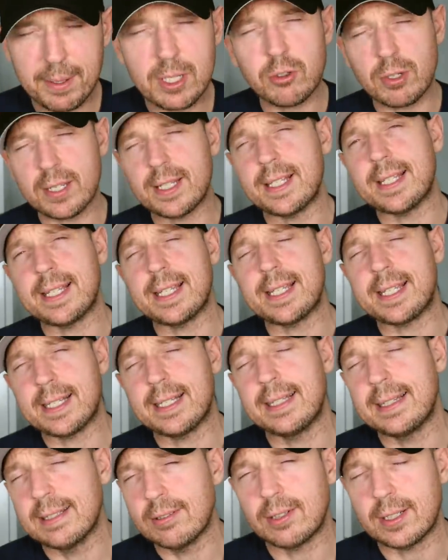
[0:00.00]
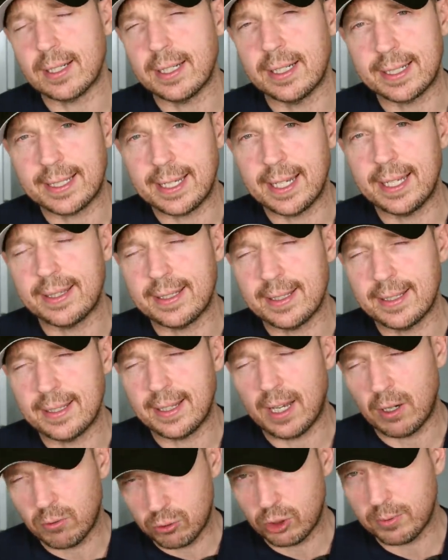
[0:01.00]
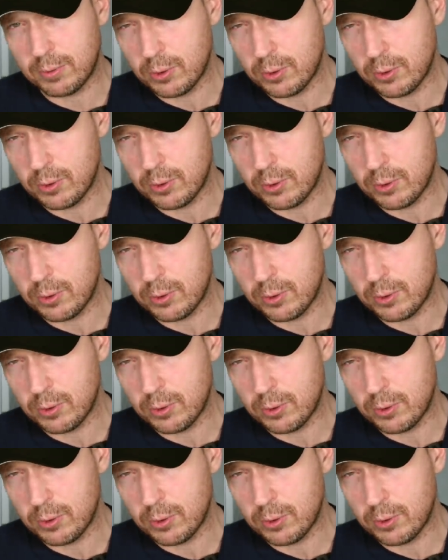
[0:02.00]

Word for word: interested to look and get the Ultra